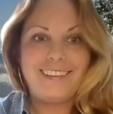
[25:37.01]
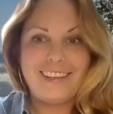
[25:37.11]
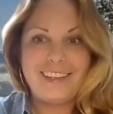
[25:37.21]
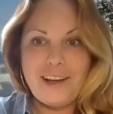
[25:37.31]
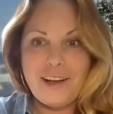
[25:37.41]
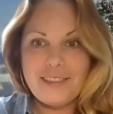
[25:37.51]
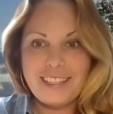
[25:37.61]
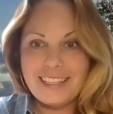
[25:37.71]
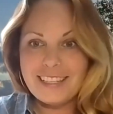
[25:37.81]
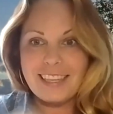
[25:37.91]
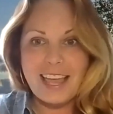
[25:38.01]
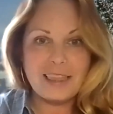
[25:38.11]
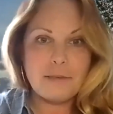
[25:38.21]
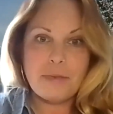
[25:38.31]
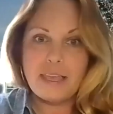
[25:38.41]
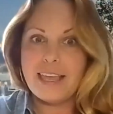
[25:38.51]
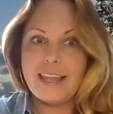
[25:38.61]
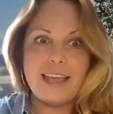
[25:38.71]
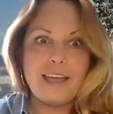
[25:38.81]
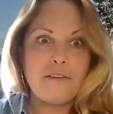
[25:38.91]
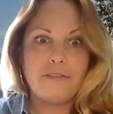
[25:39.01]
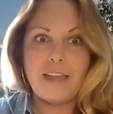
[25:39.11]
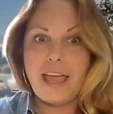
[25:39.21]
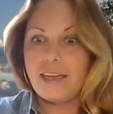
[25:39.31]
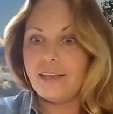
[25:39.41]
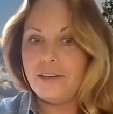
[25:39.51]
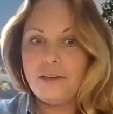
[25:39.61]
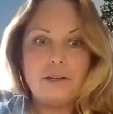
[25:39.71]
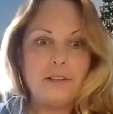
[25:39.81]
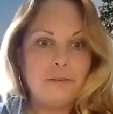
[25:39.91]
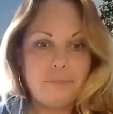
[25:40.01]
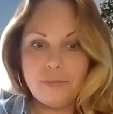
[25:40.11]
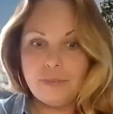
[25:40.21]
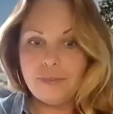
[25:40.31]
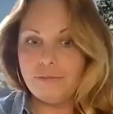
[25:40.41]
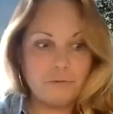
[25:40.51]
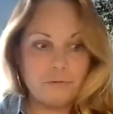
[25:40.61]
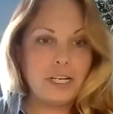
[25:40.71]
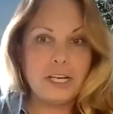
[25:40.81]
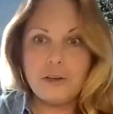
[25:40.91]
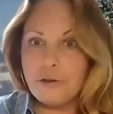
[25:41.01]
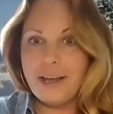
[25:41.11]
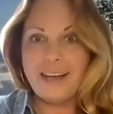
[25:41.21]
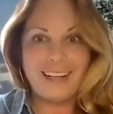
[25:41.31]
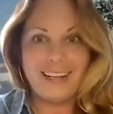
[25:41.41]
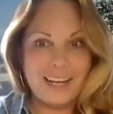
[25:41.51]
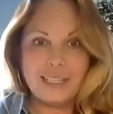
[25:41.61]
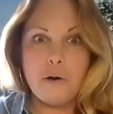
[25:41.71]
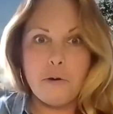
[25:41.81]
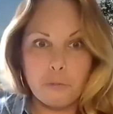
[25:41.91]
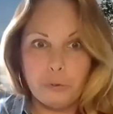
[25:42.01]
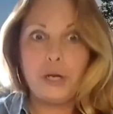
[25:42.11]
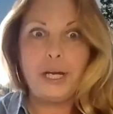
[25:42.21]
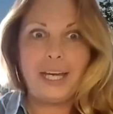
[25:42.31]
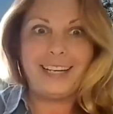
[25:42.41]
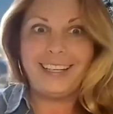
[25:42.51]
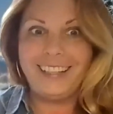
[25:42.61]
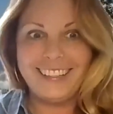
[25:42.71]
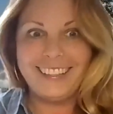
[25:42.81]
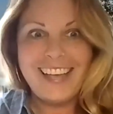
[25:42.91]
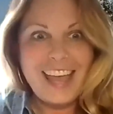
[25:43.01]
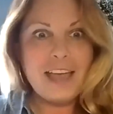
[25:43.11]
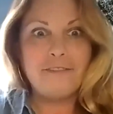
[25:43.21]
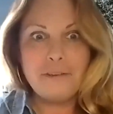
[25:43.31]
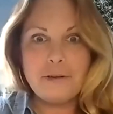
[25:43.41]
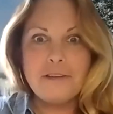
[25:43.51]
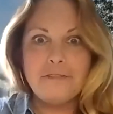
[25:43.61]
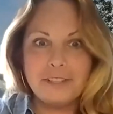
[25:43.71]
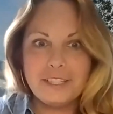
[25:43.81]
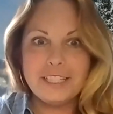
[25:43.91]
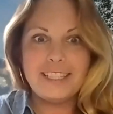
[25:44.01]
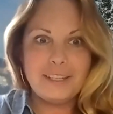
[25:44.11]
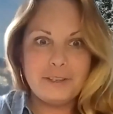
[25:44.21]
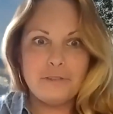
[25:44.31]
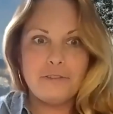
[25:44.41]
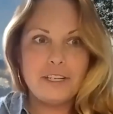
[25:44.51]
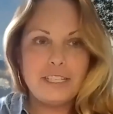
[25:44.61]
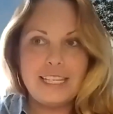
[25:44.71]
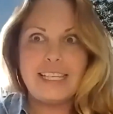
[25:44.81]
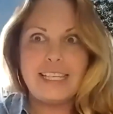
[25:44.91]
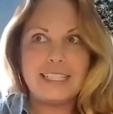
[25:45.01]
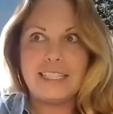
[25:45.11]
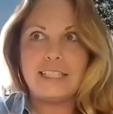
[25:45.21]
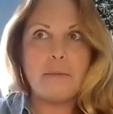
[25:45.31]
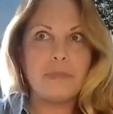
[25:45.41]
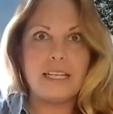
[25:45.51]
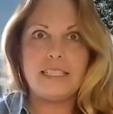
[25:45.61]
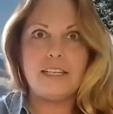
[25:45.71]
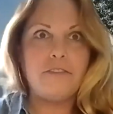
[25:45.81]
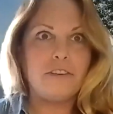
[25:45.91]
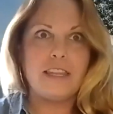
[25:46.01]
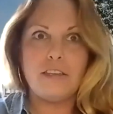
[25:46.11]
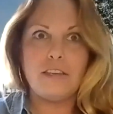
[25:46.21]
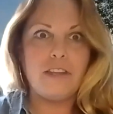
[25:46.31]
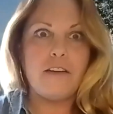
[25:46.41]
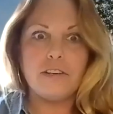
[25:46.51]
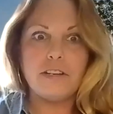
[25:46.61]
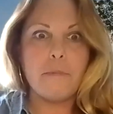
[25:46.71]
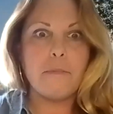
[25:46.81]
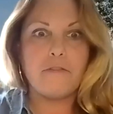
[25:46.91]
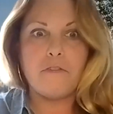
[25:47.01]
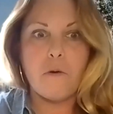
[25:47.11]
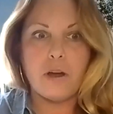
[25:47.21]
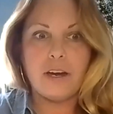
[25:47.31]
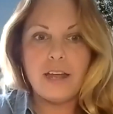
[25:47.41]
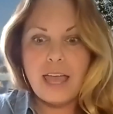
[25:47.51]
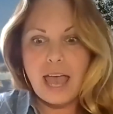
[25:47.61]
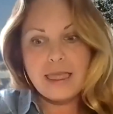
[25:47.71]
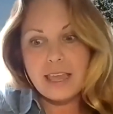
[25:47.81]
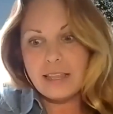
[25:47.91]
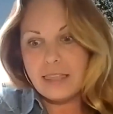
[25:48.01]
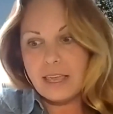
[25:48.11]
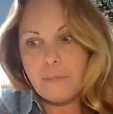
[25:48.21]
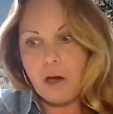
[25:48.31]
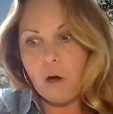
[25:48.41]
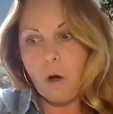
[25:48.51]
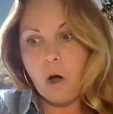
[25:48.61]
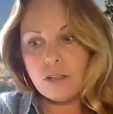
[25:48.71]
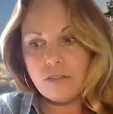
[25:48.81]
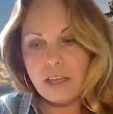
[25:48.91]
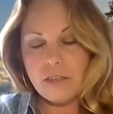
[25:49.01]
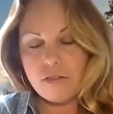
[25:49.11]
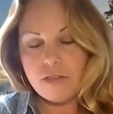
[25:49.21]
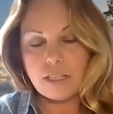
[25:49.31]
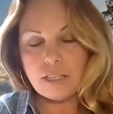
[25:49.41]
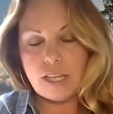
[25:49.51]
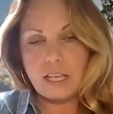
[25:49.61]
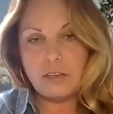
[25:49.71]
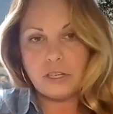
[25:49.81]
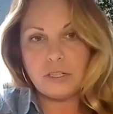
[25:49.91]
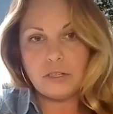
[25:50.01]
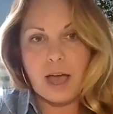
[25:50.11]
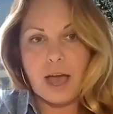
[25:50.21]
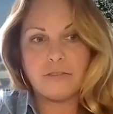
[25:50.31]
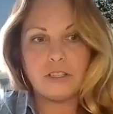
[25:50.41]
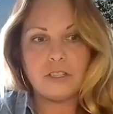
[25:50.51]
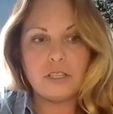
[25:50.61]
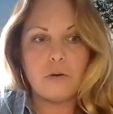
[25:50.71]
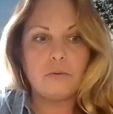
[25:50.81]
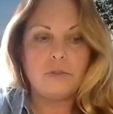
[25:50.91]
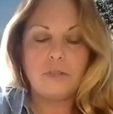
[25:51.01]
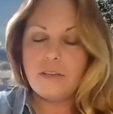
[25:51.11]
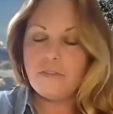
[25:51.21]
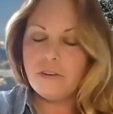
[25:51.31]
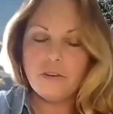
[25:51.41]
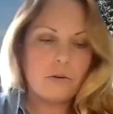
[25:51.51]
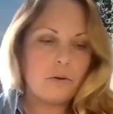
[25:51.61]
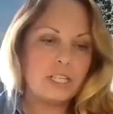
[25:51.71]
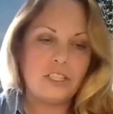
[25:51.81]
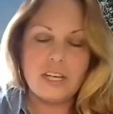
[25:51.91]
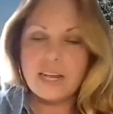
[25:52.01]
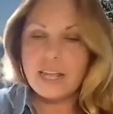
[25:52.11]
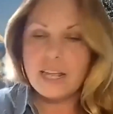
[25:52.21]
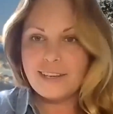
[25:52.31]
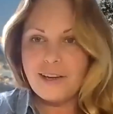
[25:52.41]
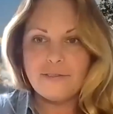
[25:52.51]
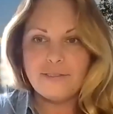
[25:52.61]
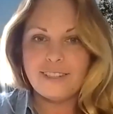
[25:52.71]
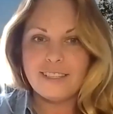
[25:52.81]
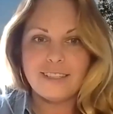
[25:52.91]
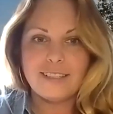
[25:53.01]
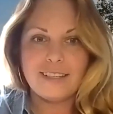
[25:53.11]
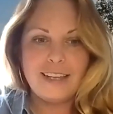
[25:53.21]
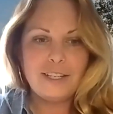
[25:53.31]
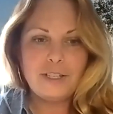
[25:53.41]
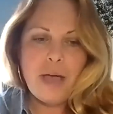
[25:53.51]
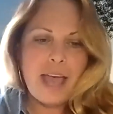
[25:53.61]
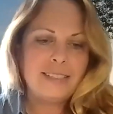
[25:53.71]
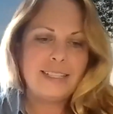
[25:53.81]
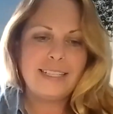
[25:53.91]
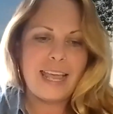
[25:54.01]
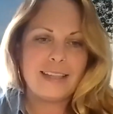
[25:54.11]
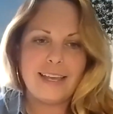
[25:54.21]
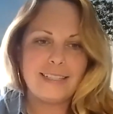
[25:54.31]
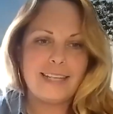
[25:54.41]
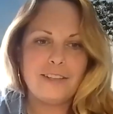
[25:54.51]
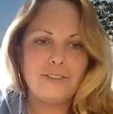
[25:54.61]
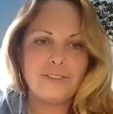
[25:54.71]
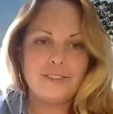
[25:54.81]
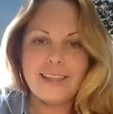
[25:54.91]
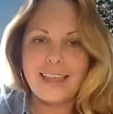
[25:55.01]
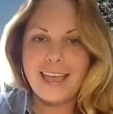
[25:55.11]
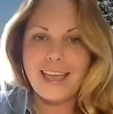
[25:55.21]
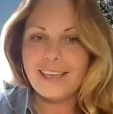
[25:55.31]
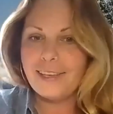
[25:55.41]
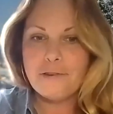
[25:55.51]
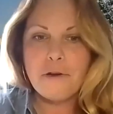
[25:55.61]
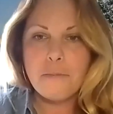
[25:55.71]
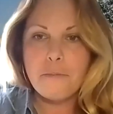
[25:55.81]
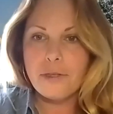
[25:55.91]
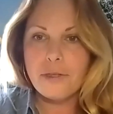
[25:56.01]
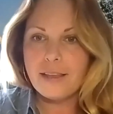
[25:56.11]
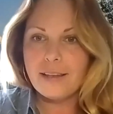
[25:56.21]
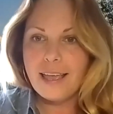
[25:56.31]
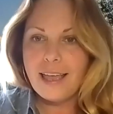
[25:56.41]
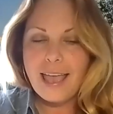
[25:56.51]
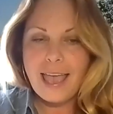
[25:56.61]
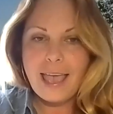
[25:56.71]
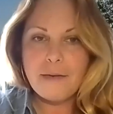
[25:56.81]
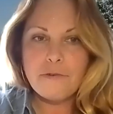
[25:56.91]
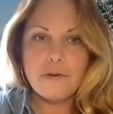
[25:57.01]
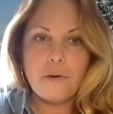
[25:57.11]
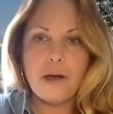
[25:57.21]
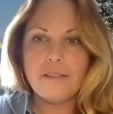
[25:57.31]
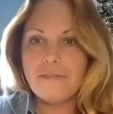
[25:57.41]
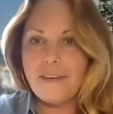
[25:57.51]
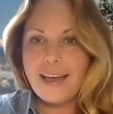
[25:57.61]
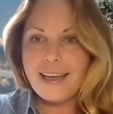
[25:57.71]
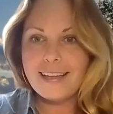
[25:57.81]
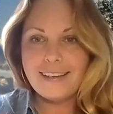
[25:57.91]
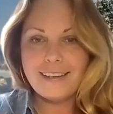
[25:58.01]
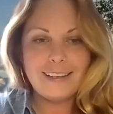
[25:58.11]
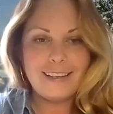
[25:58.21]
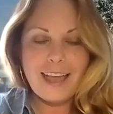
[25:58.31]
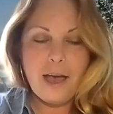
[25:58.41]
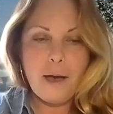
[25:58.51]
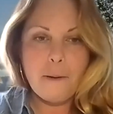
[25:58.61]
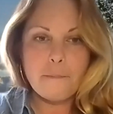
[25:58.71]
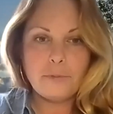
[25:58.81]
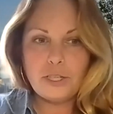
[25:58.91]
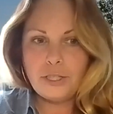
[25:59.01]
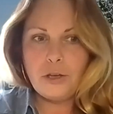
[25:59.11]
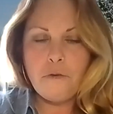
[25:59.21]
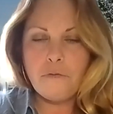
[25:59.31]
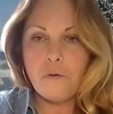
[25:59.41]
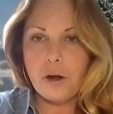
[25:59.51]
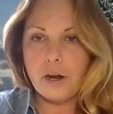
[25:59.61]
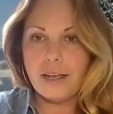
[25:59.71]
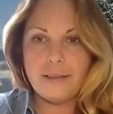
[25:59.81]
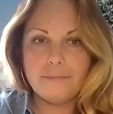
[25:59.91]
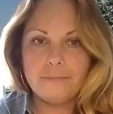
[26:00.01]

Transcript: You know, this is like the beginning of like real adult work, if you will. If you're just in university, this is something different that you've never done before. And then think about all of the other things that you can do after. So if you're questioning it, don't hesitate. Like Daniel said, like you are more than able and qualified. Just go for it.